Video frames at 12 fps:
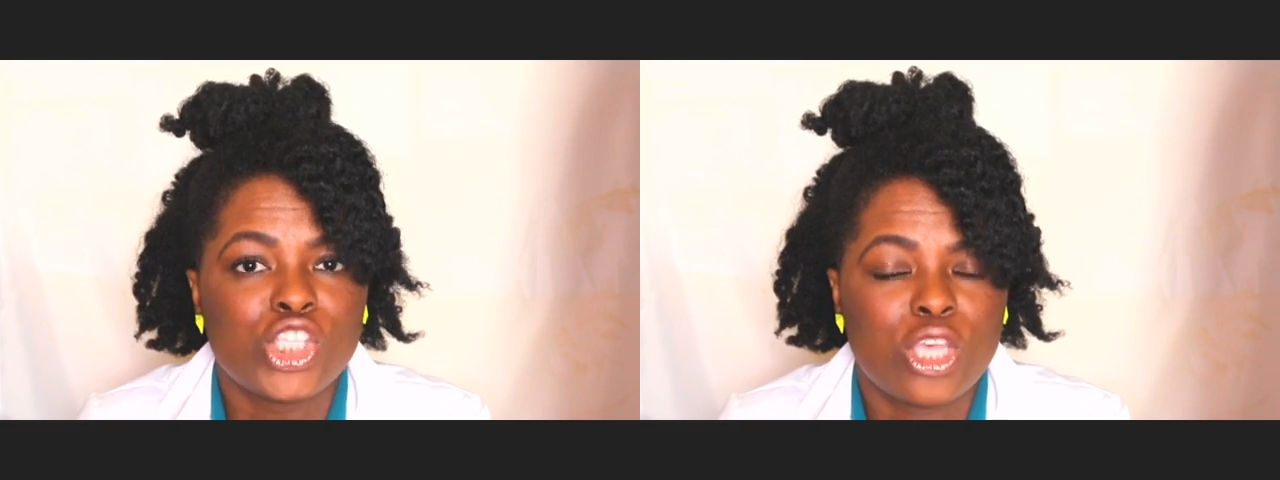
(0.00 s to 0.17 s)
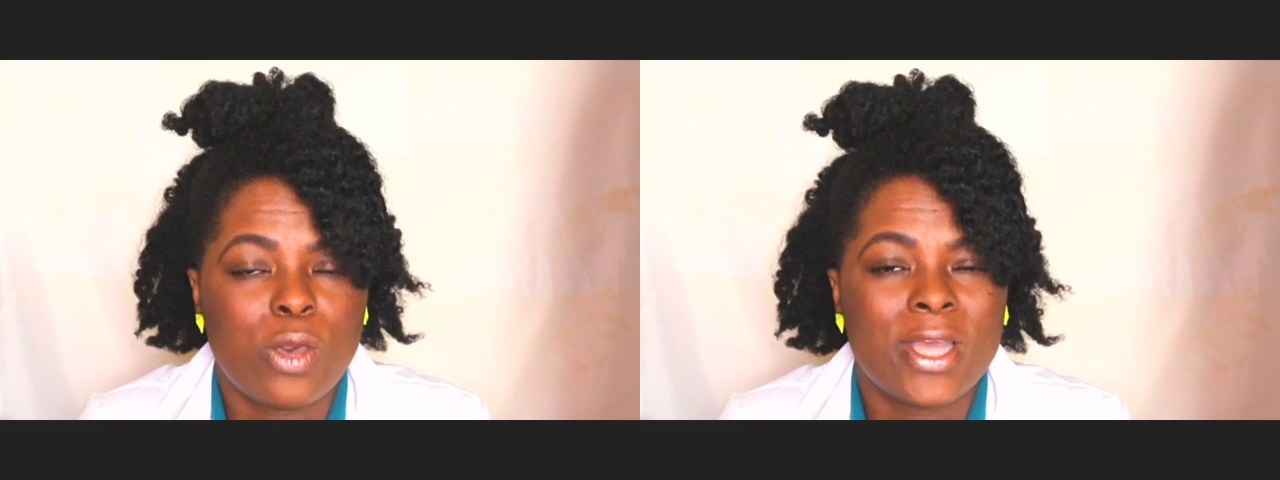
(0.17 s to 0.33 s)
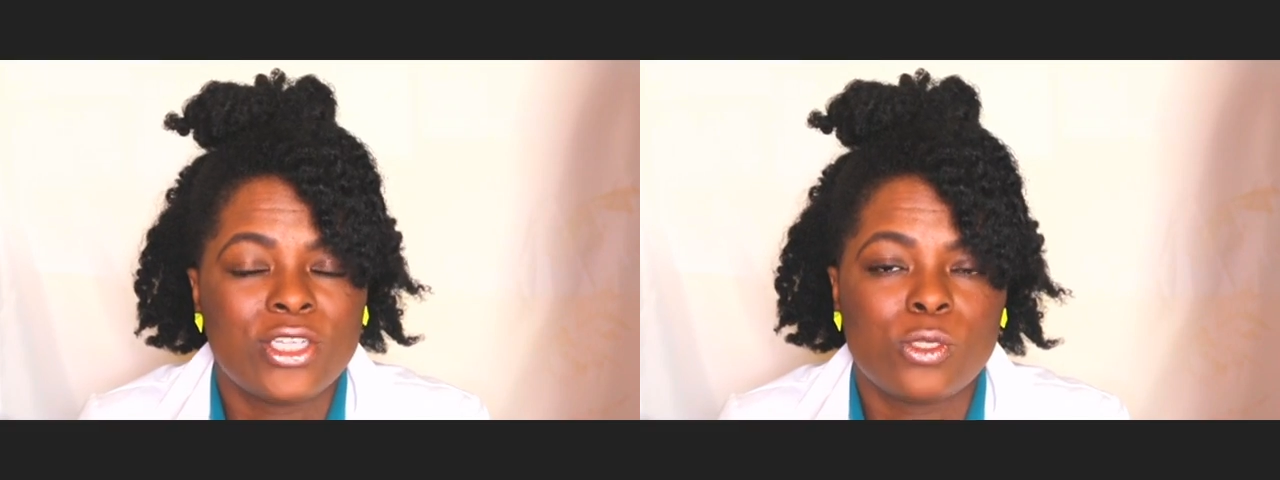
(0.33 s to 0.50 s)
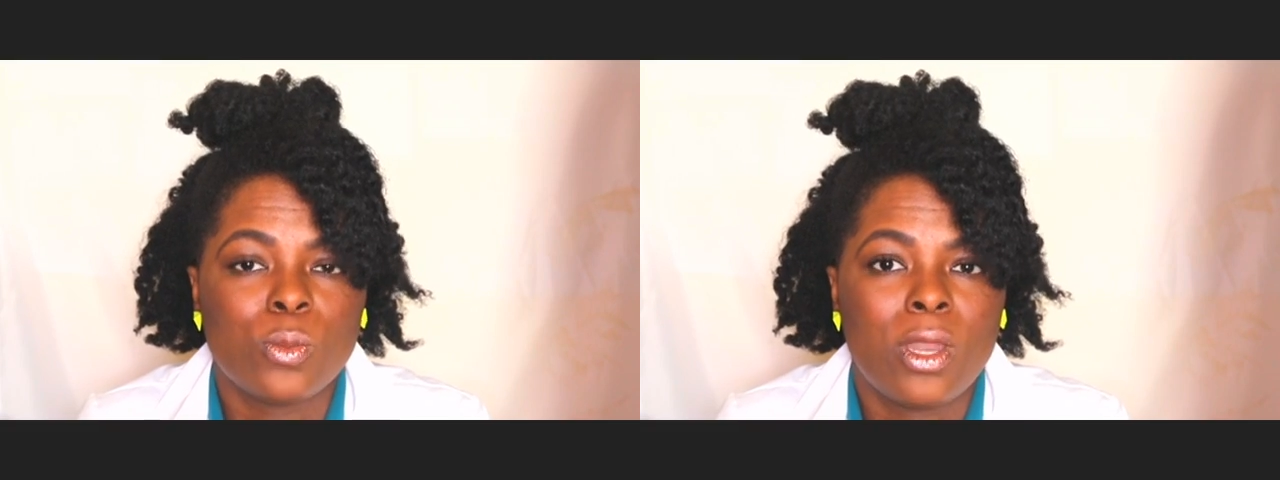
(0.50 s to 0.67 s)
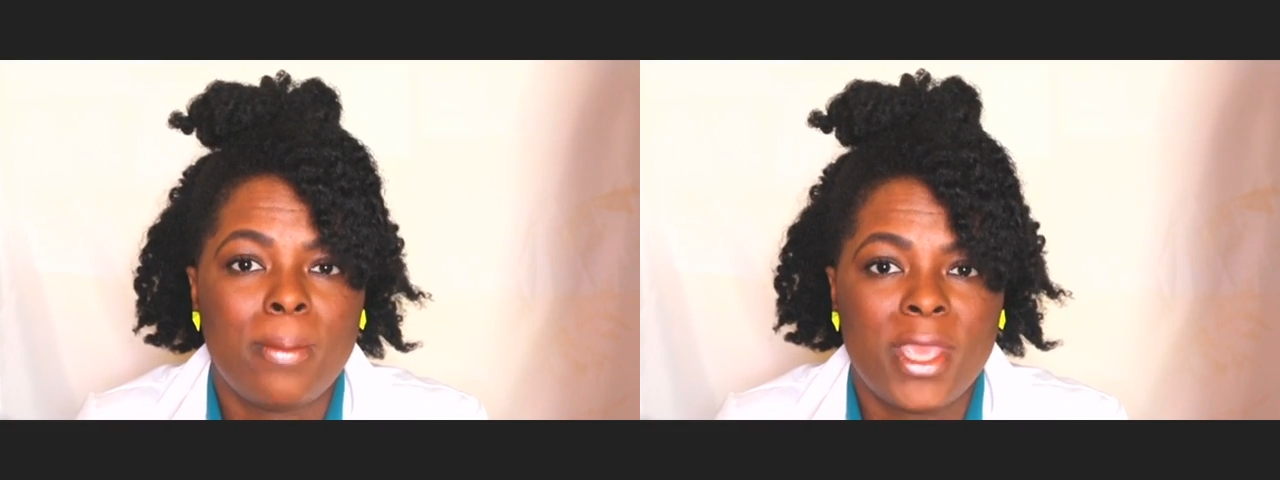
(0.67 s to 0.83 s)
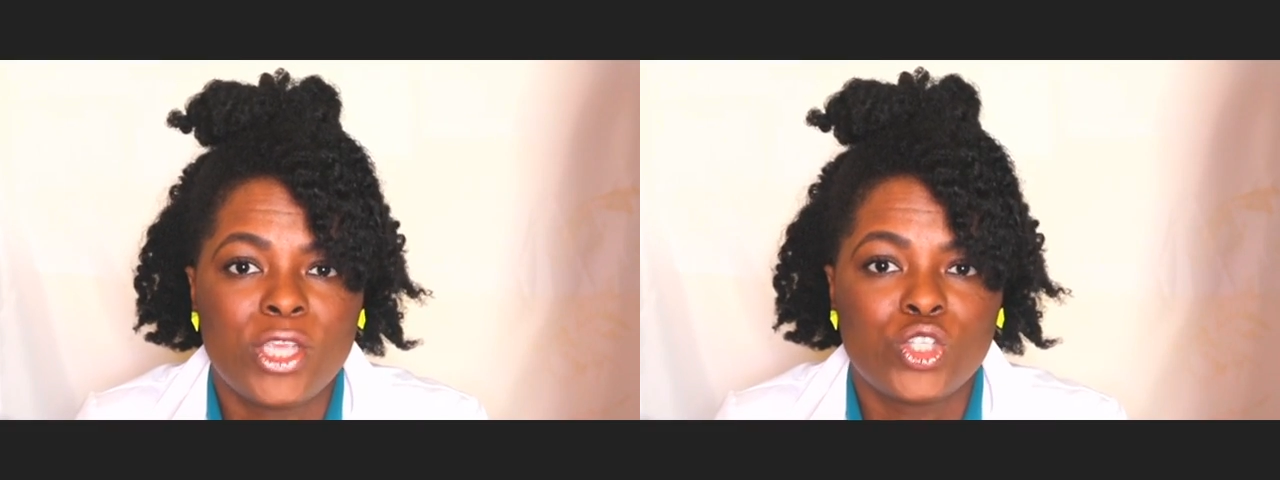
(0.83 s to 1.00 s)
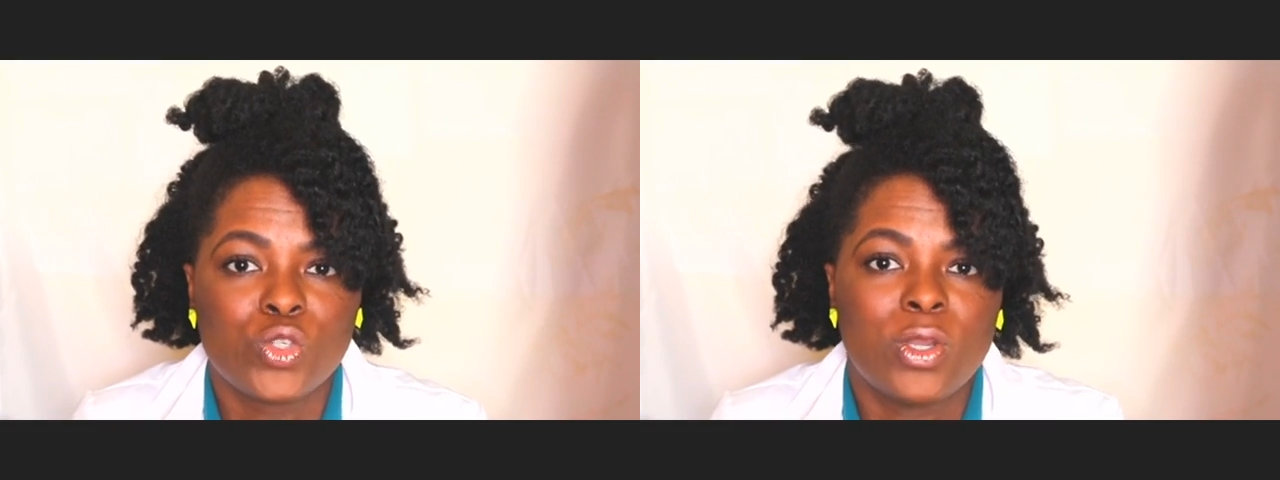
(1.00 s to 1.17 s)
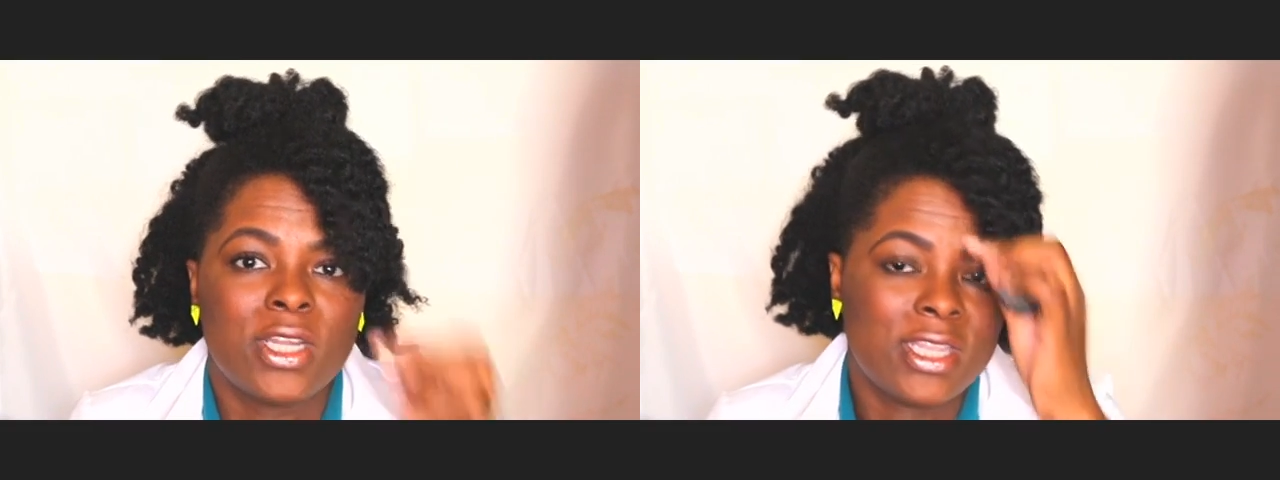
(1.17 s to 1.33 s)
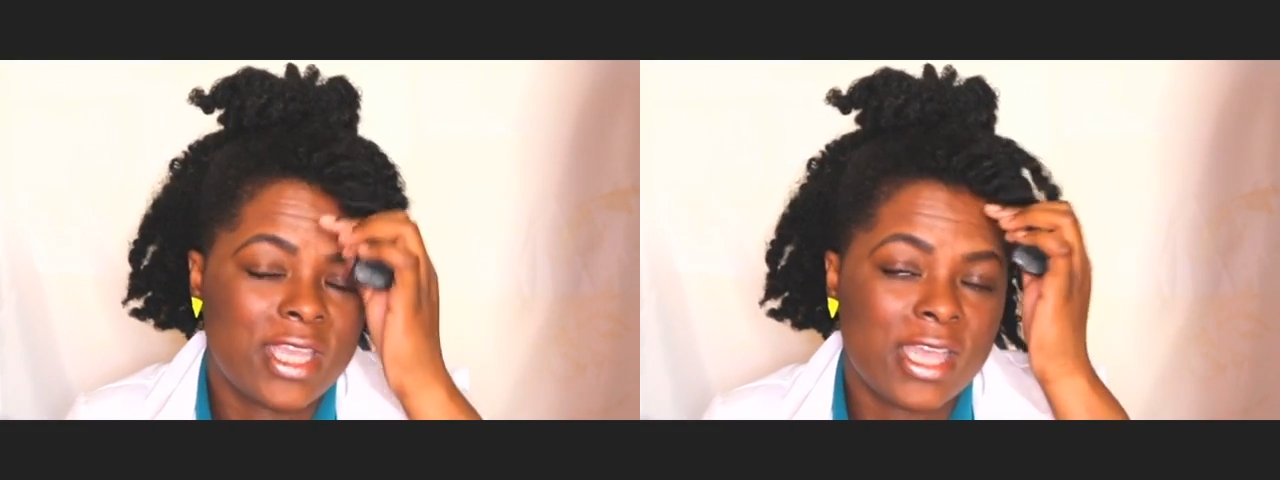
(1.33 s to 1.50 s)
So I just want to make
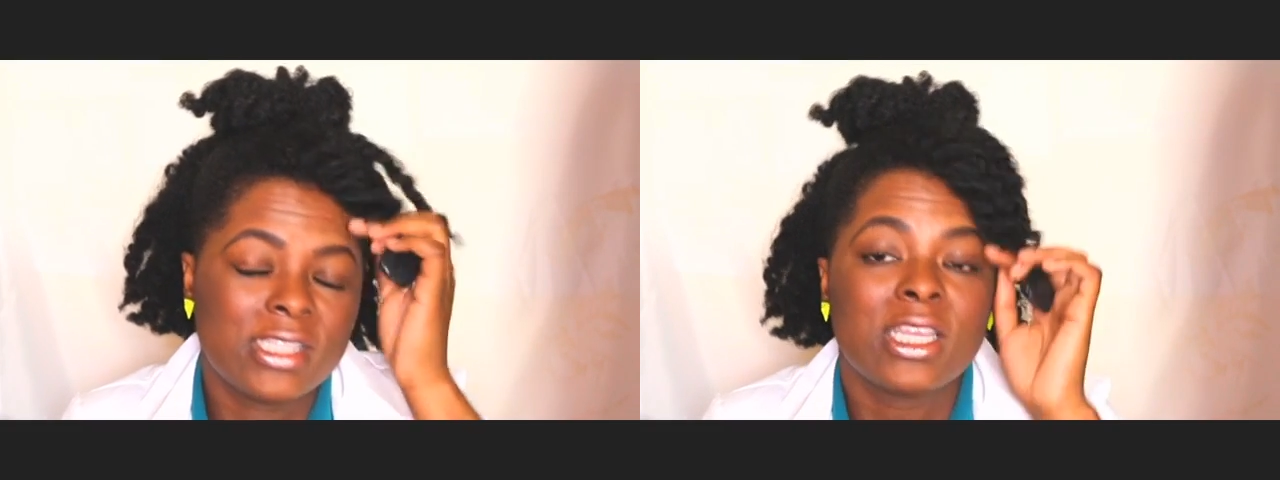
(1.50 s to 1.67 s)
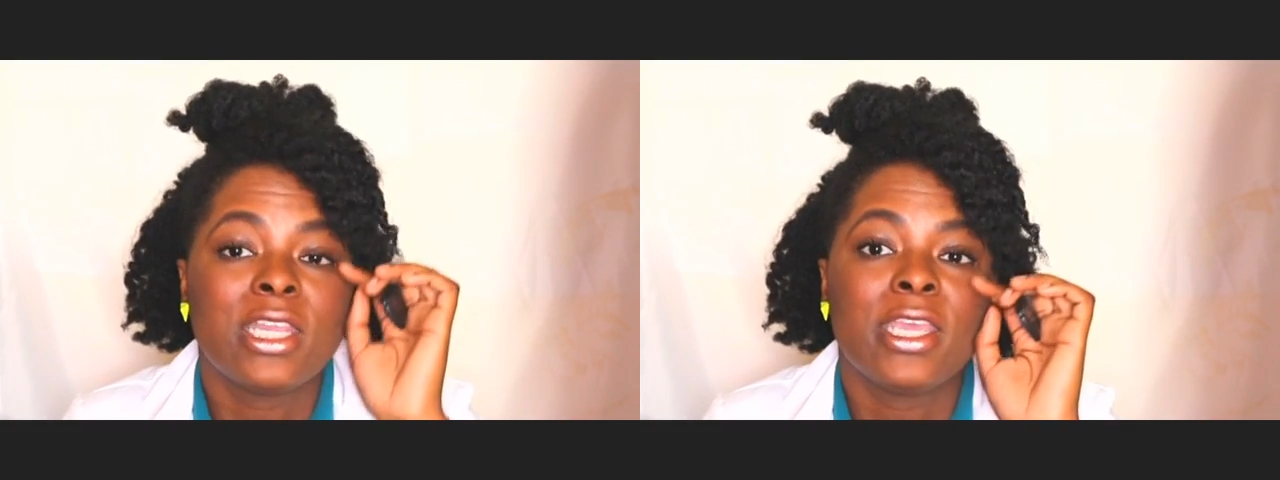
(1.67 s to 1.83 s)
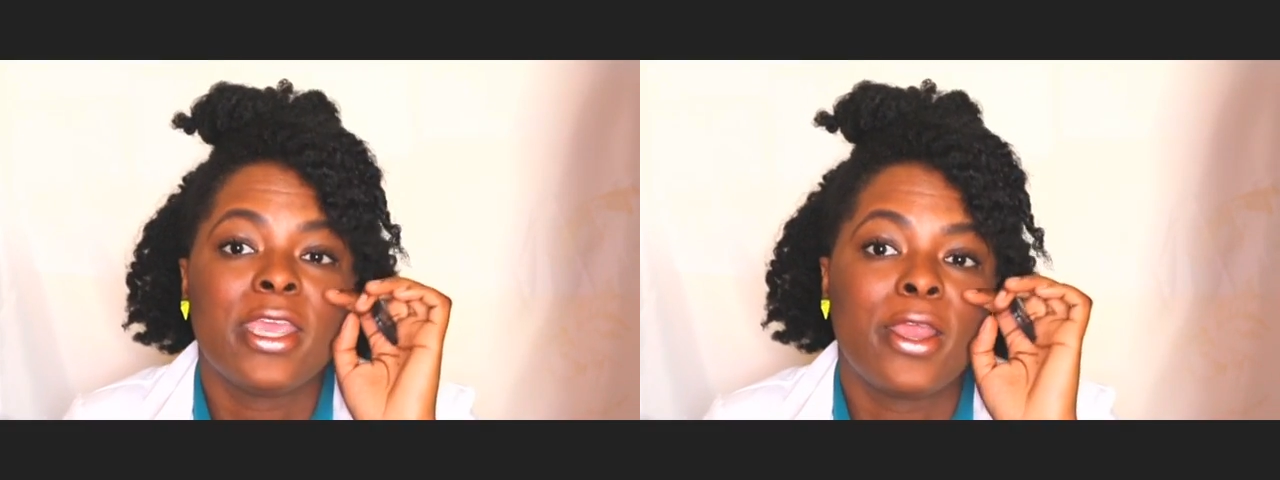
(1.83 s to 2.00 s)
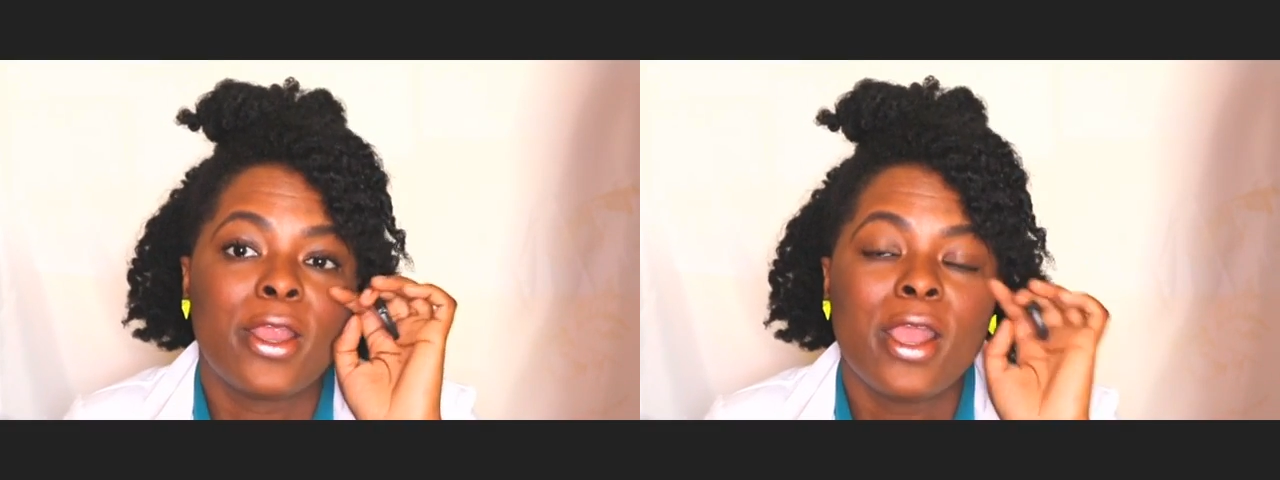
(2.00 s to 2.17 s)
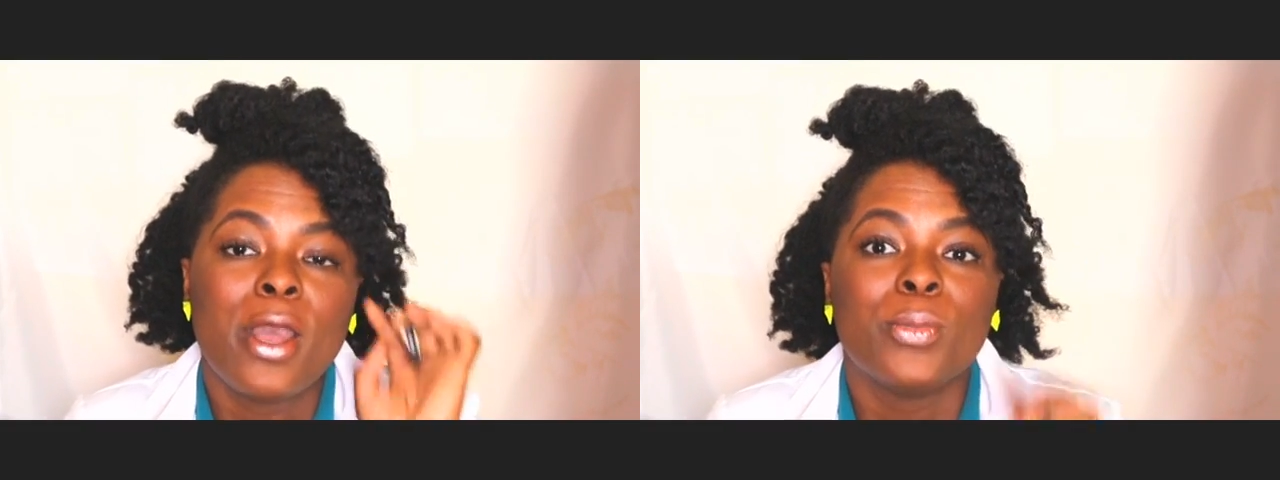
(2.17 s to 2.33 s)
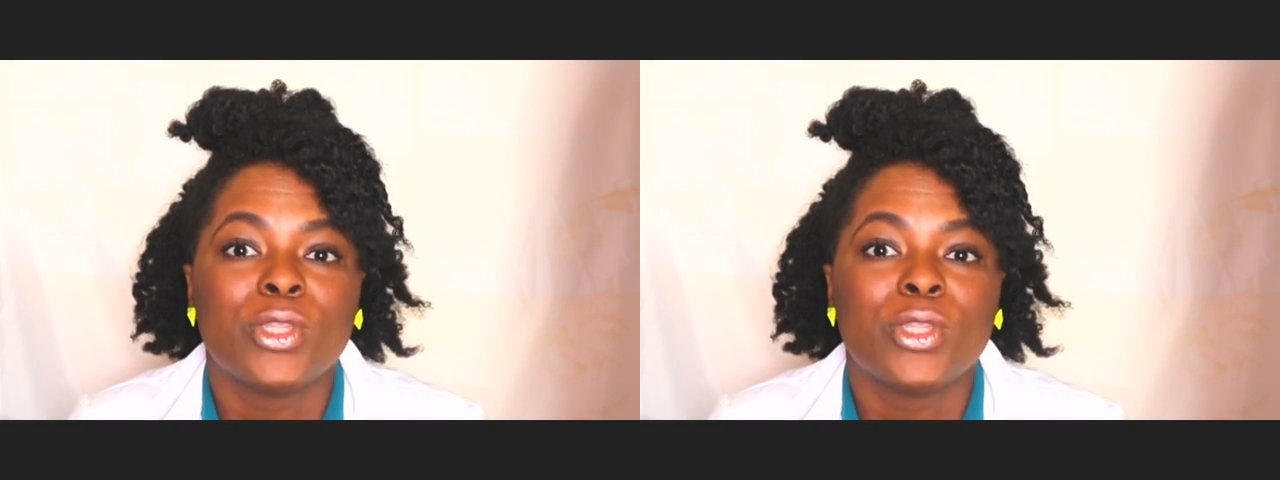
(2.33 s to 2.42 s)
sure that that's clear.